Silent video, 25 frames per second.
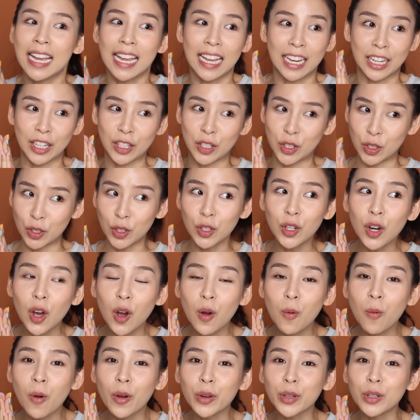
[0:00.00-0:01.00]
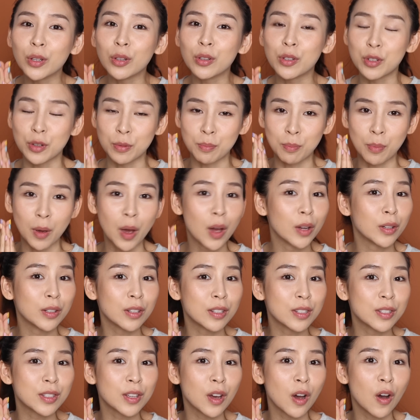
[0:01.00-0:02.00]
and I do not want you to burn
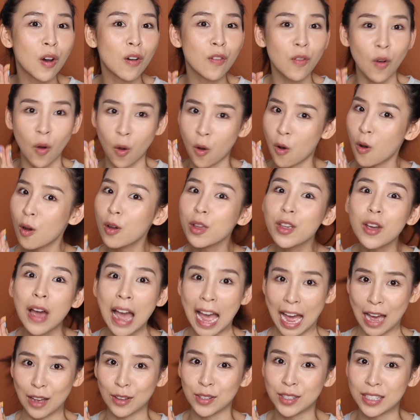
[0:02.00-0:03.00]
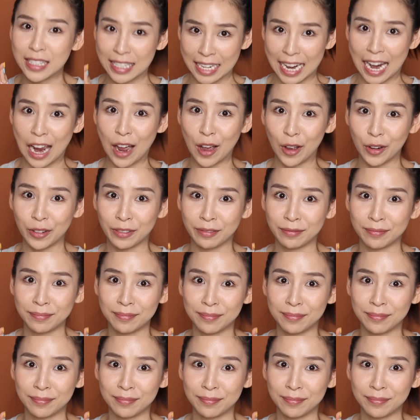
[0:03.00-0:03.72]
yourself or your house down.